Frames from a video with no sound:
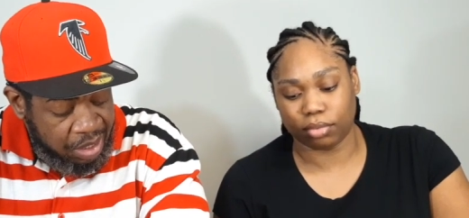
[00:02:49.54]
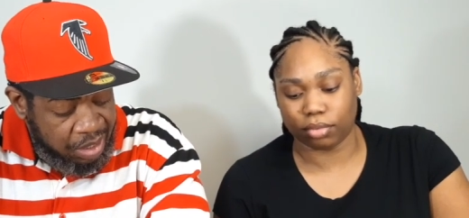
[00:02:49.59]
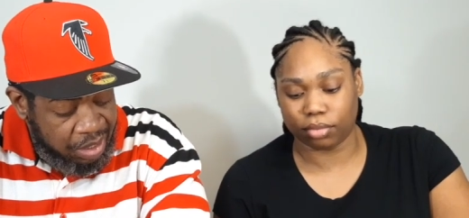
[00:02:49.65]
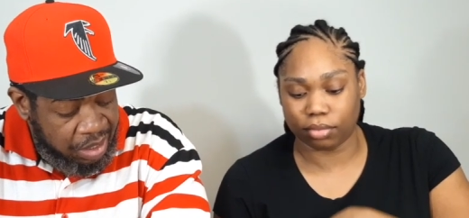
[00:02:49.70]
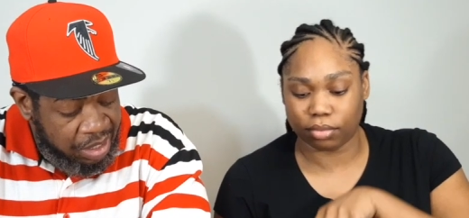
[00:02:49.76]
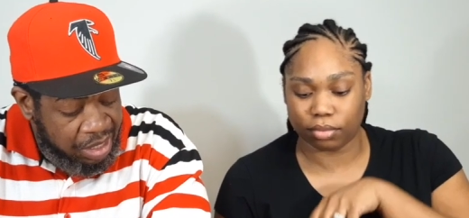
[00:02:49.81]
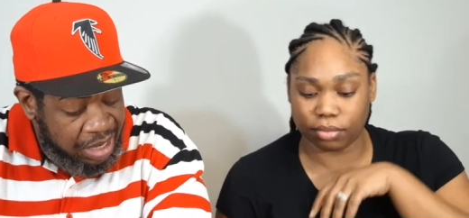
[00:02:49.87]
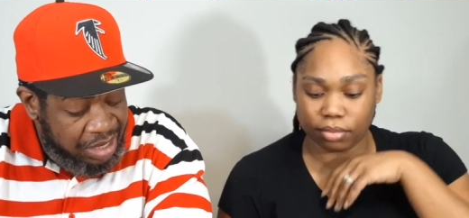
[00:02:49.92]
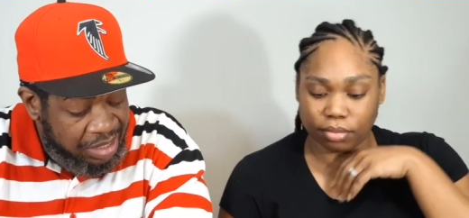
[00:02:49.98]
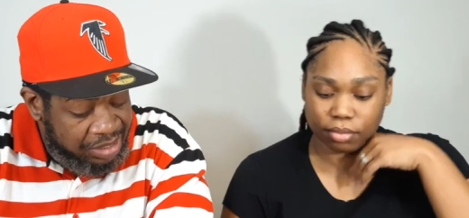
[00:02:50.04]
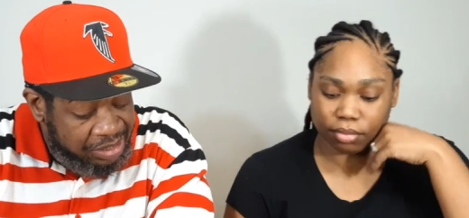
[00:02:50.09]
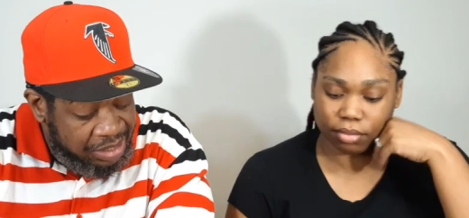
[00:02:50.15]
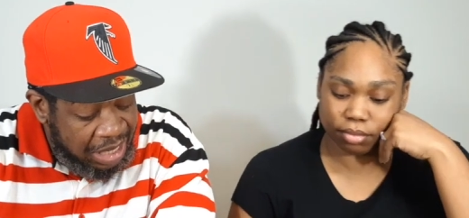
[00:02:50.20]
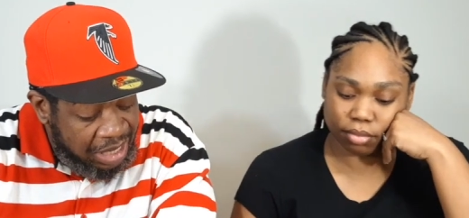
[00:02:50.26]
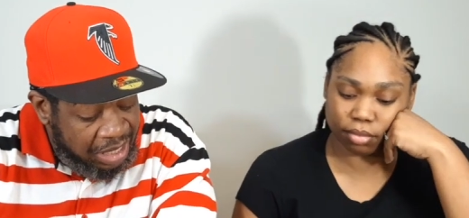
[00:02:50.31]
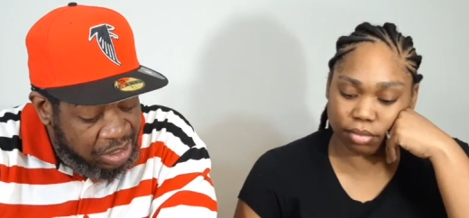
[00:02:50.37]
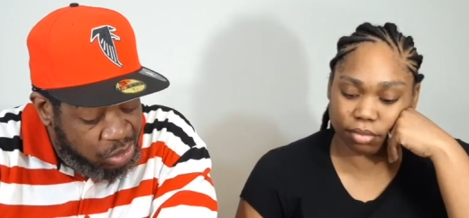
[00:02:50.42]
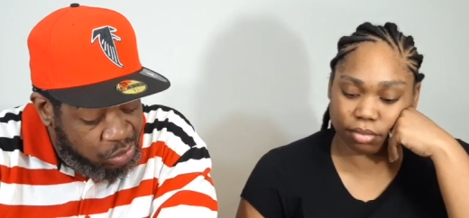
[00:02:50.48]
Speaker 1: He had a
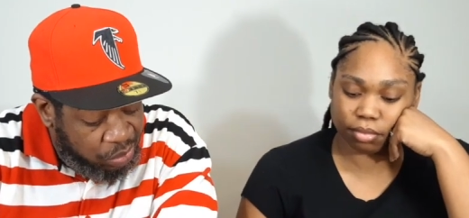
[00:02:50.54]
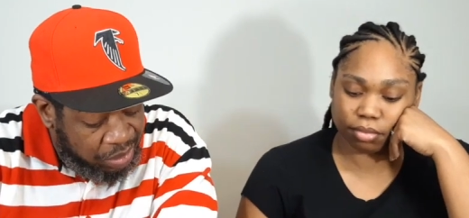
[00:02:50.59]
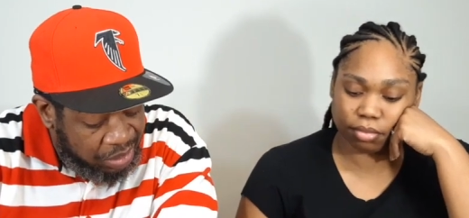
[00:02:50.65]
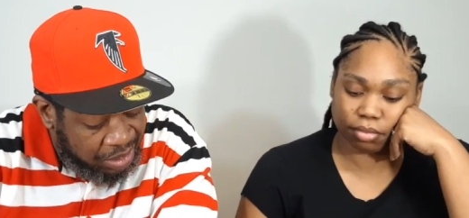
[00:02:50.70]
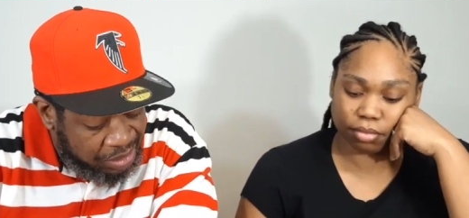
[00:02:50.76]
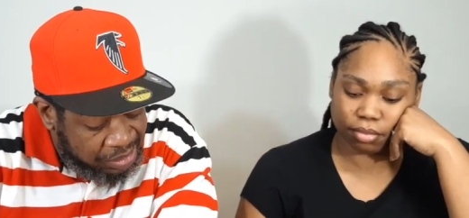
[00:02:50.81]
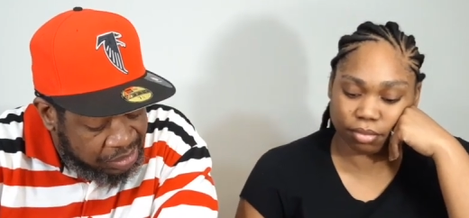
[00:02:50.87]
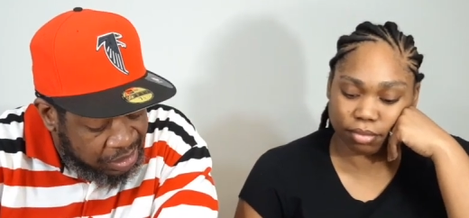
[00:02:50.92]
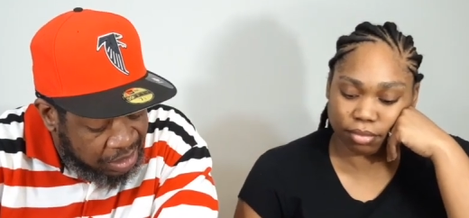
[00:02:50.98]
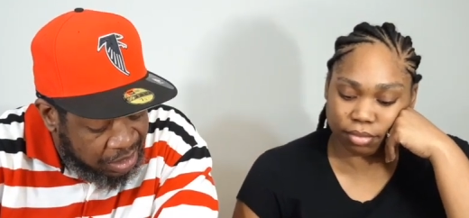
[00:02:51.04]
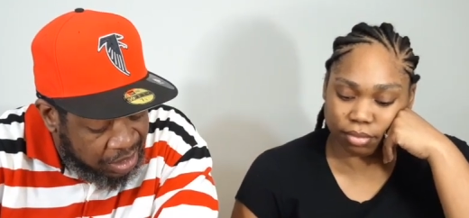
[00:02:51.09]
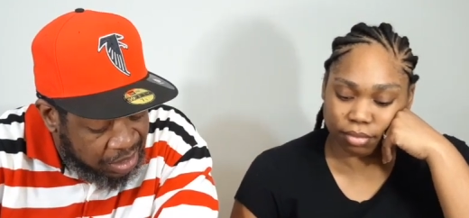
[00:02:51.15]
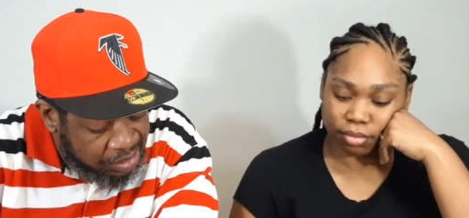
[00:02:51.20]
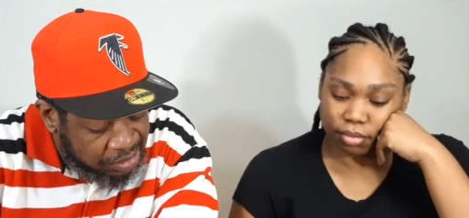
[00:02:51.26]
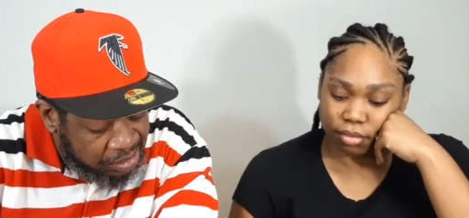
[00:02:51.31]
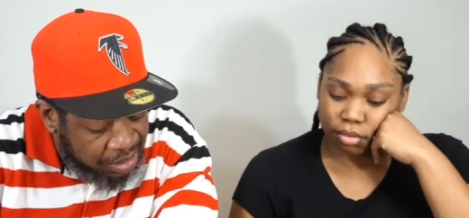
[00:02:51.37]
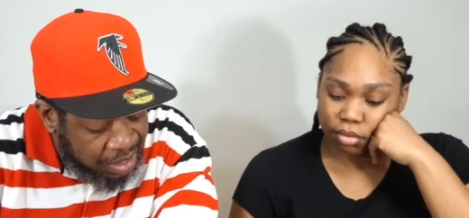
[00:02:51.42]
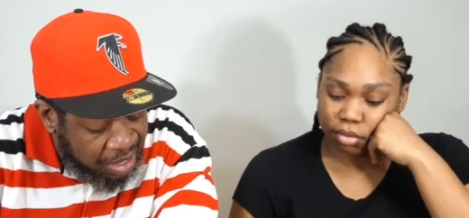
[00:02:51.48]
second tweet that
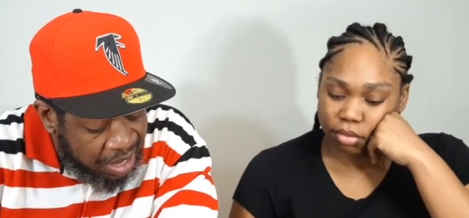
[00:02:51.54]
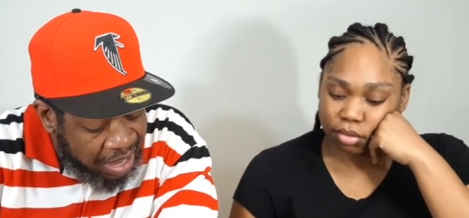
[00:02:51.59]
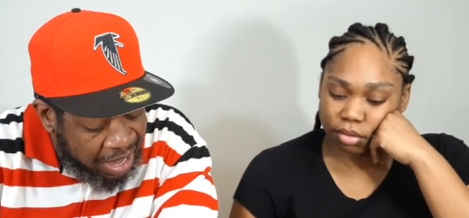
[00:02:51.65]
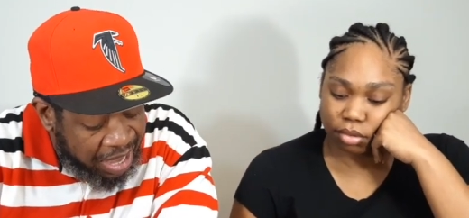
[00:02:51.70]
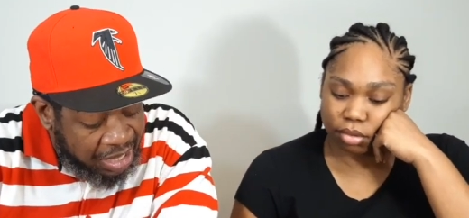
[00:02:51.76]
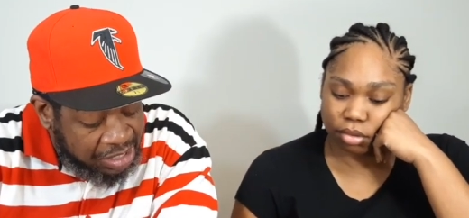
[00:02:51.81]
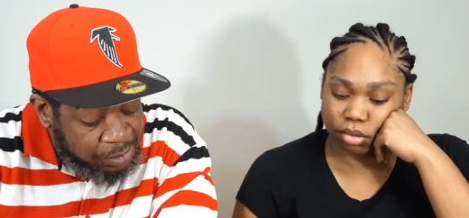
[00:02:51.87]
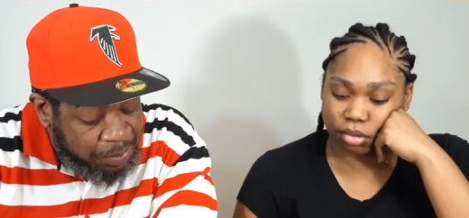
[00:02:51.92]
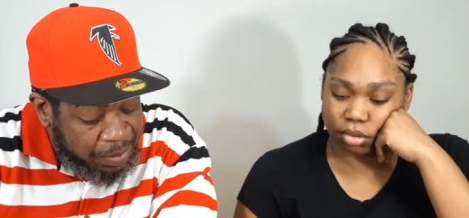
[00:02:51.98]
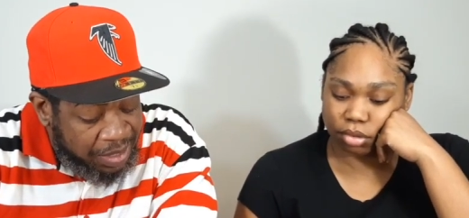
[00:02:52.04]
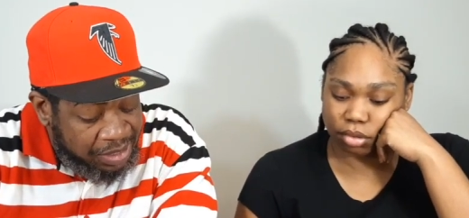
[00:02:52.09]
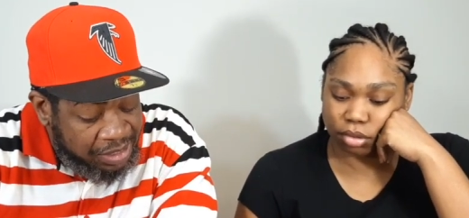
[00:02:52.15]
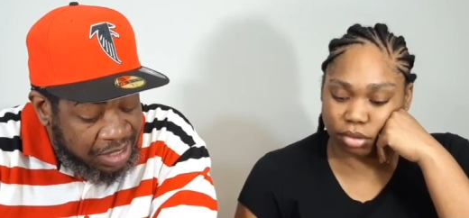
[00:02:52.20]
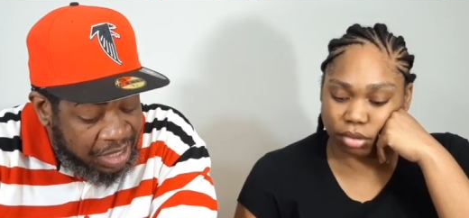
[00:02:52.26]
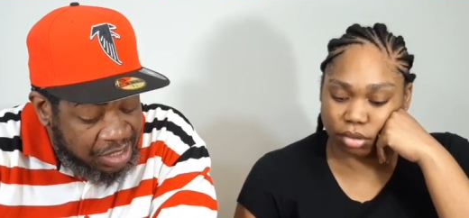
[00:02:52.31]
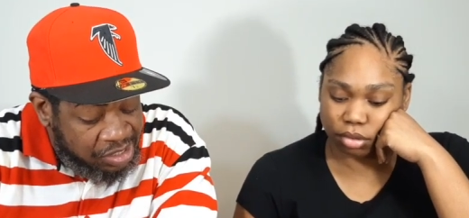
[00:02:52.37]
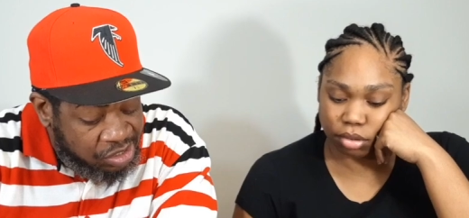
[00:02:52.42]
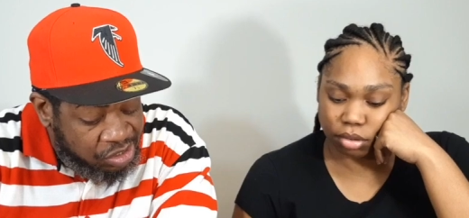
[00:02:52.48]
says,
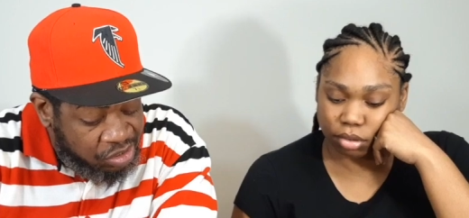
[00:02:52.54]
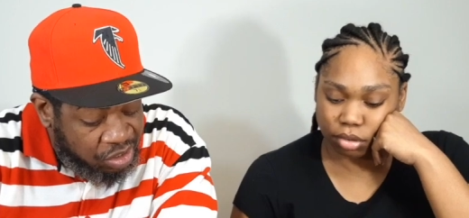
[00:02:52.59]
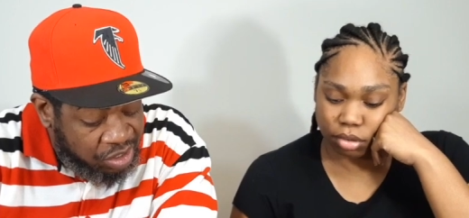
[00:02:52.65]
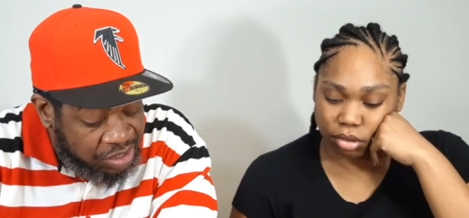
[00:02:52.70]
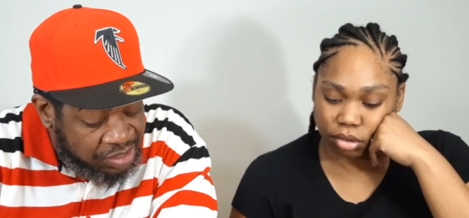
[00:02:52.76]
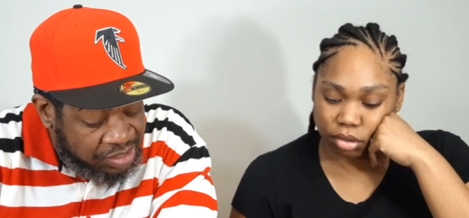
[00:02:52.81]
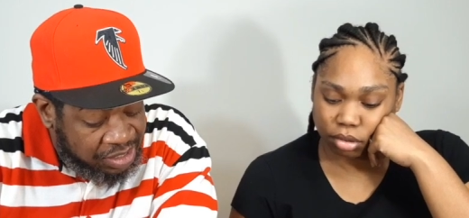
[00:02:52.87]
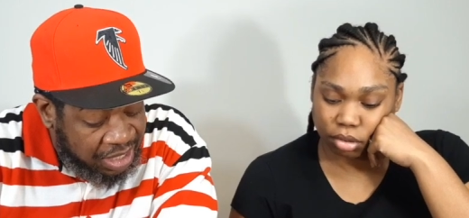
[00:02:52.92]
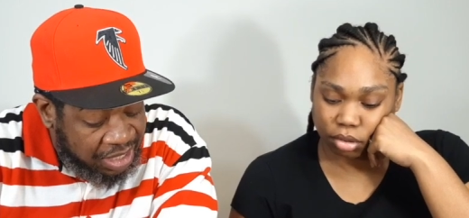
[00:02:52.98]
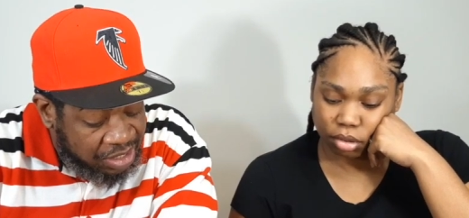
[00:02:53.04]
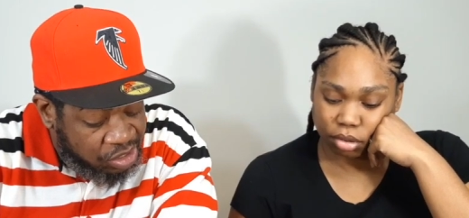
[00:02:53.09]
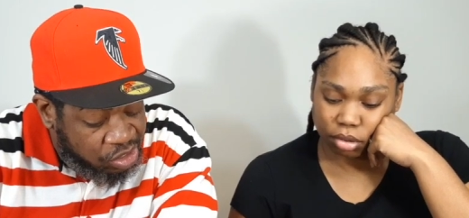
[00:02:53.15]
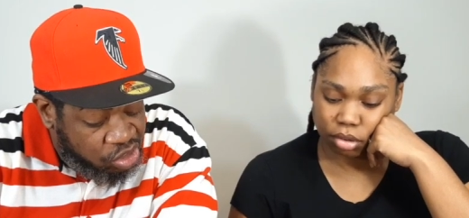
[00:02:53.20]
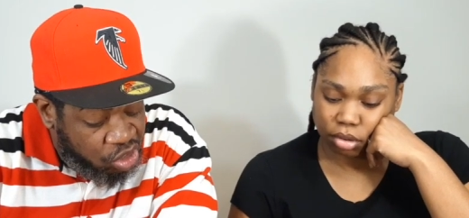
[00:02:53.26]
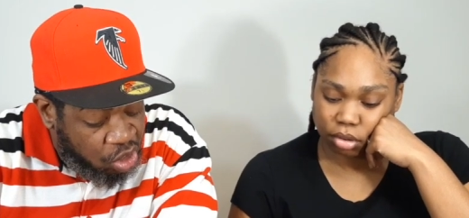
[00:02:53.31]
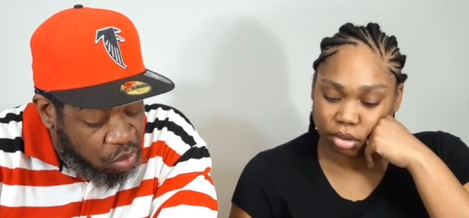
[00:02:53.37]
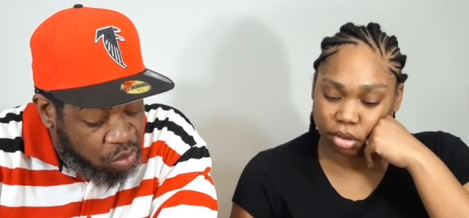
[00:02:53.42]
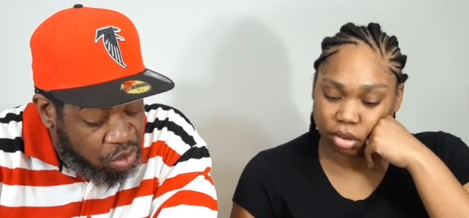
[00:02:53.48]
expectations are set
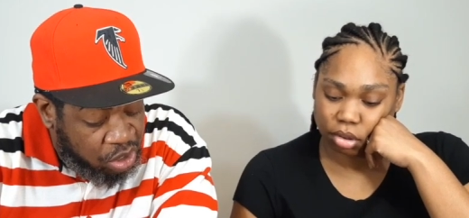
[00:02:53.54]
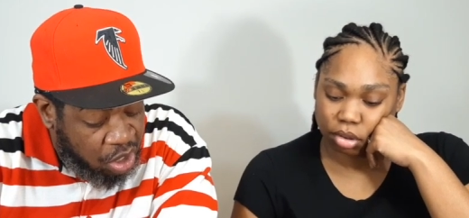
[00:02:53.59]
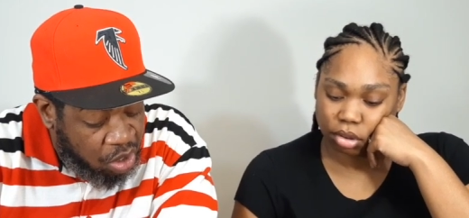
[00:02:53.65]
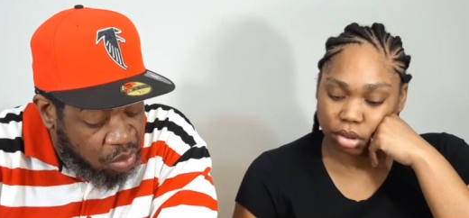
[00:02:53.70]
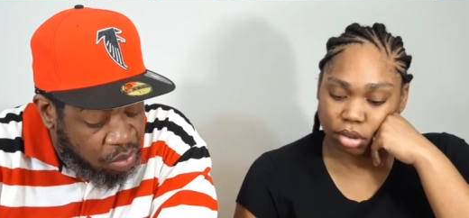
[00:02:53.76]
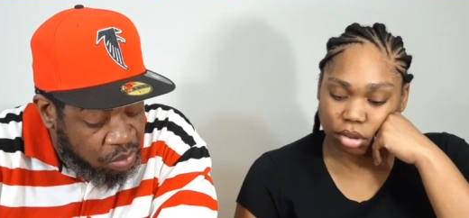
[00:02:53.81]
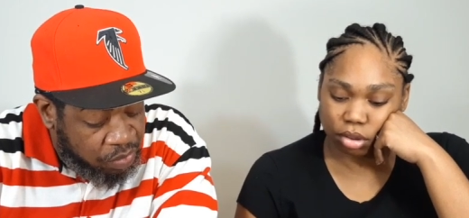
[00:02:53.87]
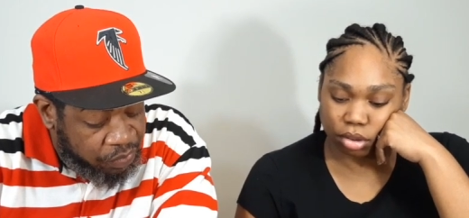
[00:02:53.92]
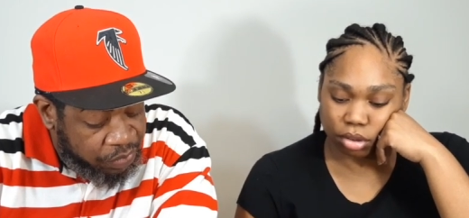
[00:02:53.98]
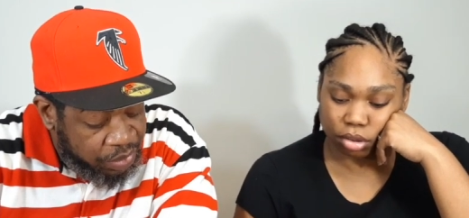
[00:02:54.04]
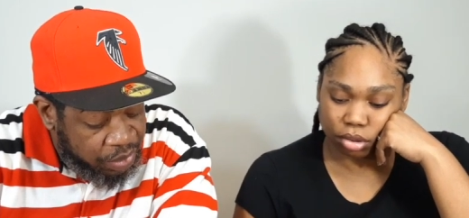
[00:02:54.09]
so low